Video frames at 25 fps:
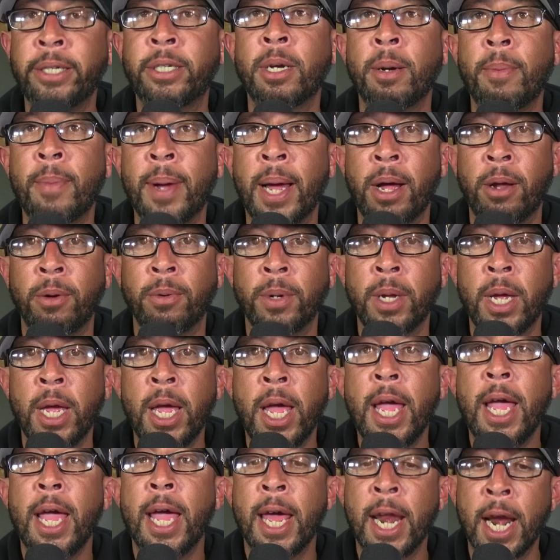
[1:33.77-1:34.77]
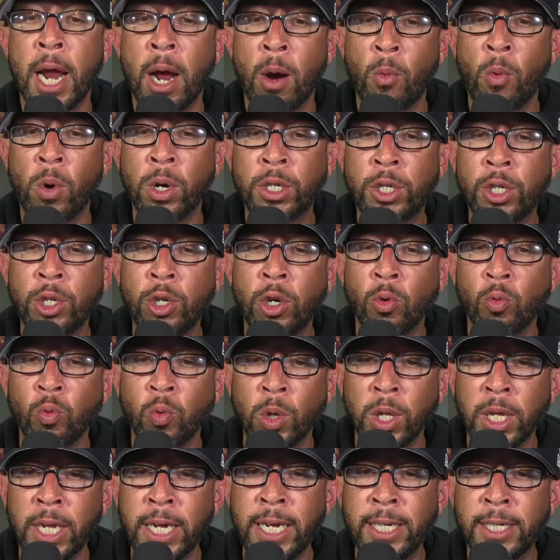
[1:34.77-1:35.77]
come out. And I want you to
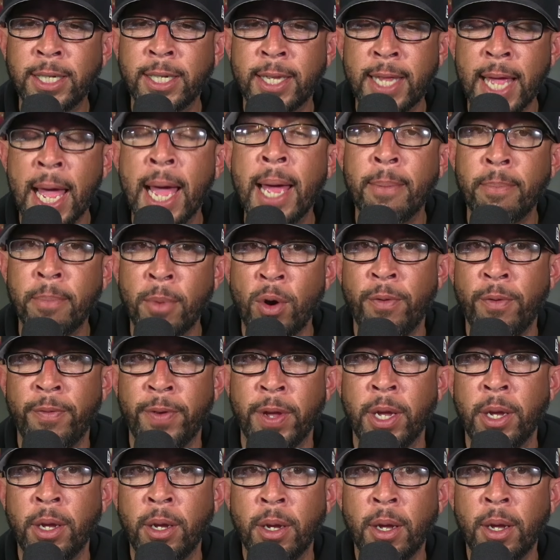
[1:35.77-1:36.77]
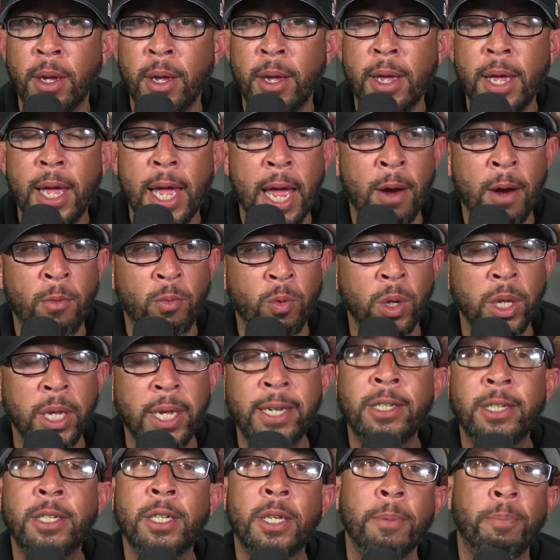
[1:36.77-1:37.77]
release that movie and
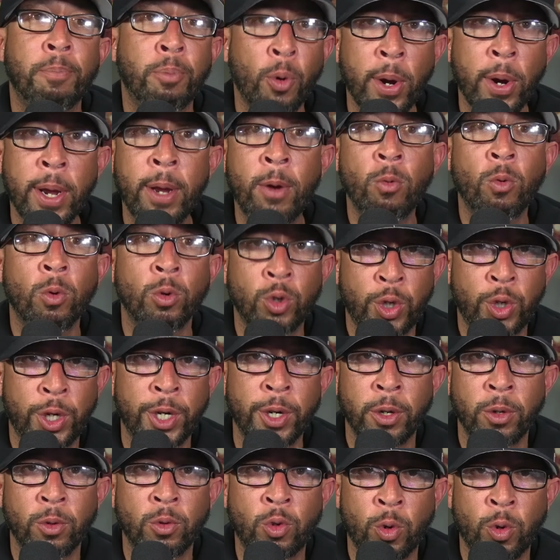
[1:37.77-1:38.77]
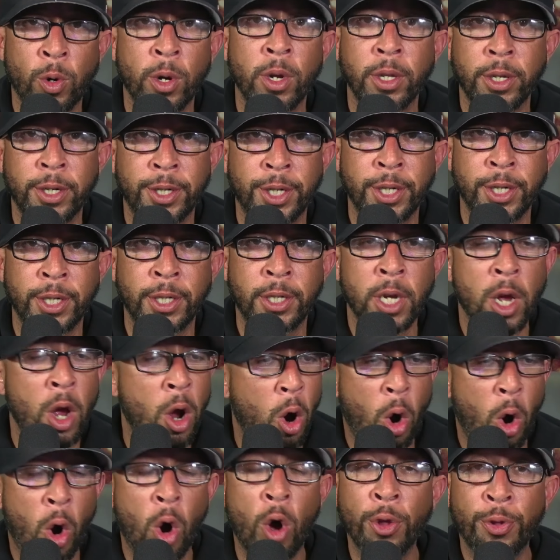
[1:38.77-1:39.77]
release the prequel tri- trilogies,
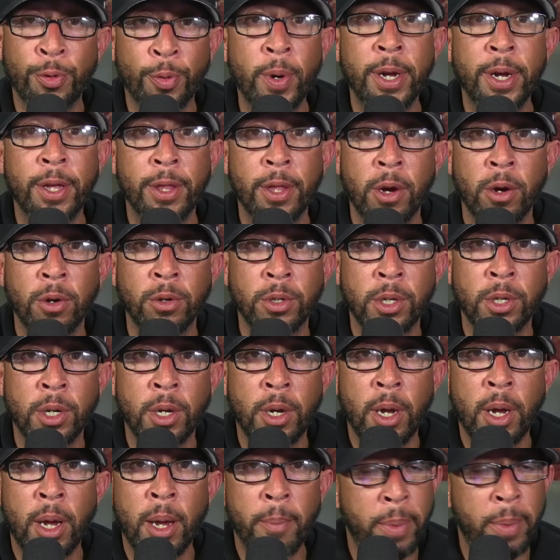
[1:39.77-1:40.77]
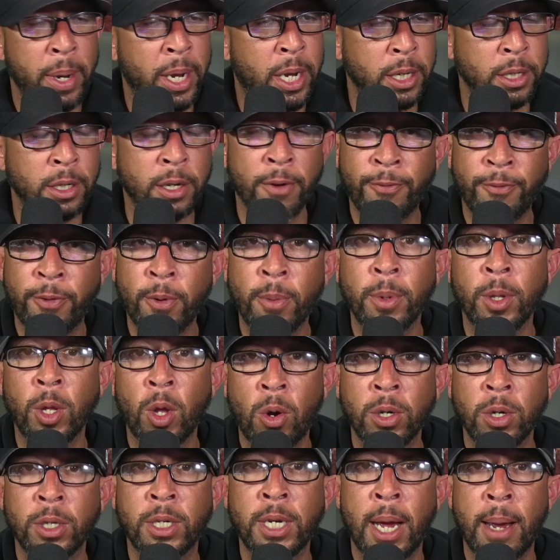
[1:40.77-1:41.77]
all three of those, because they're from a
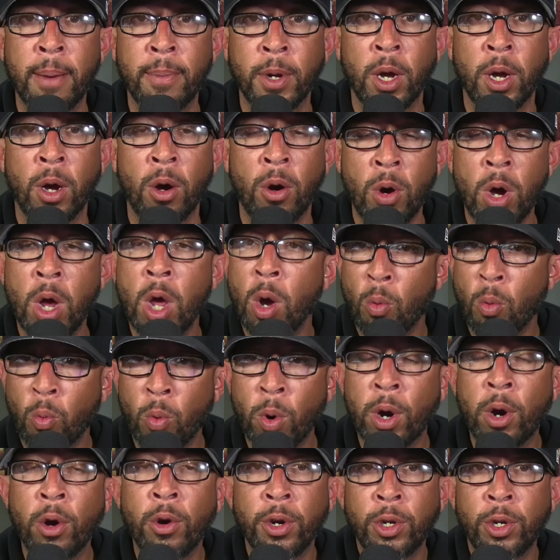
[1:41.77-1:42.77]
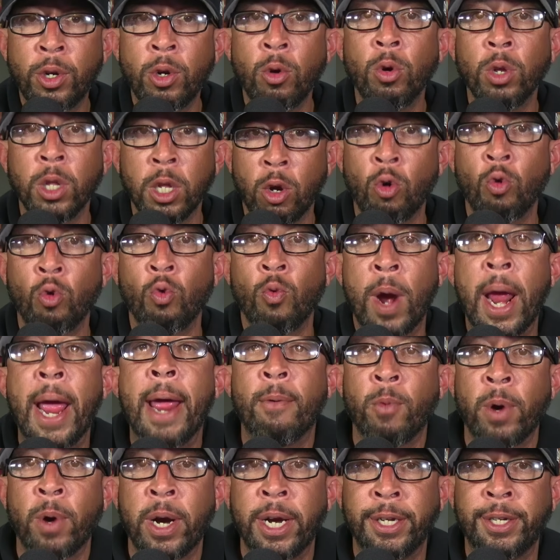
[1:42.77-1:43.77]
long time ago. We're going to do a little rat
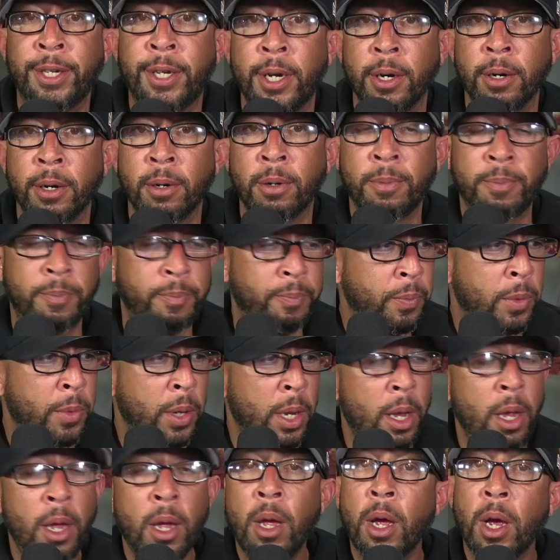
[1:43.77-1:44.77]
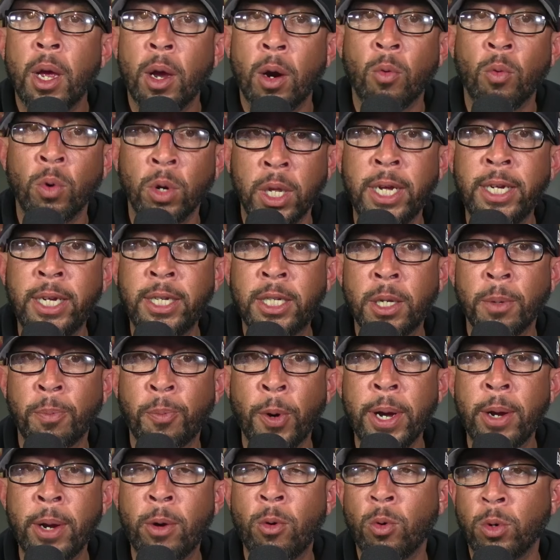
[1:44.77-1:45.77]
race here. Release the
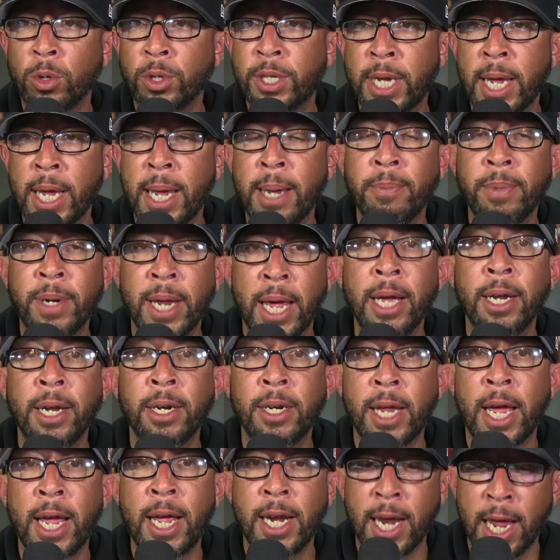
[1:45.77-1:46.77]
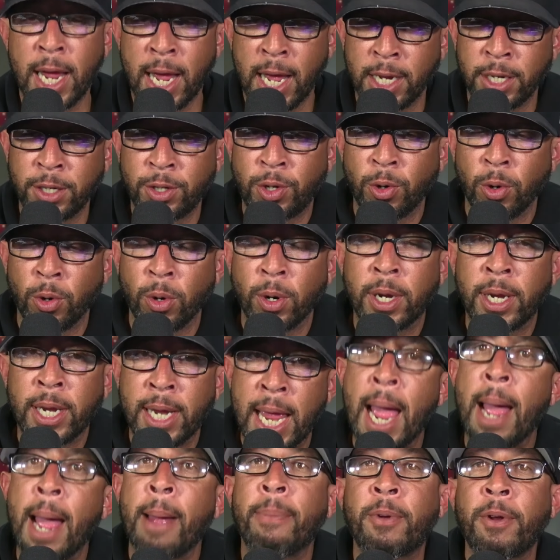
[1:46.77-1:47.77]
prequels same day and date as your
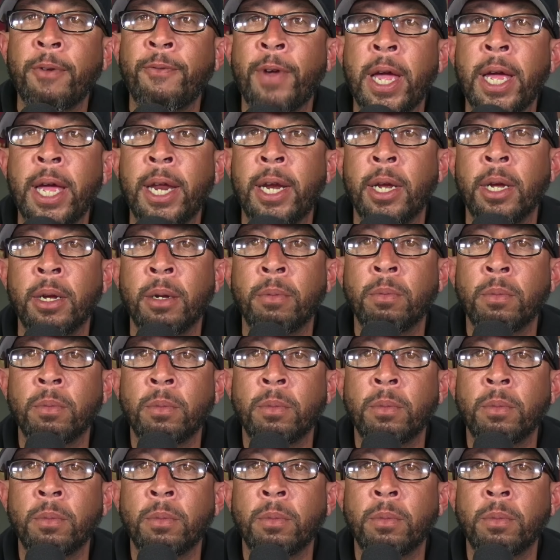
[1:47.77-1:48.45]
captivating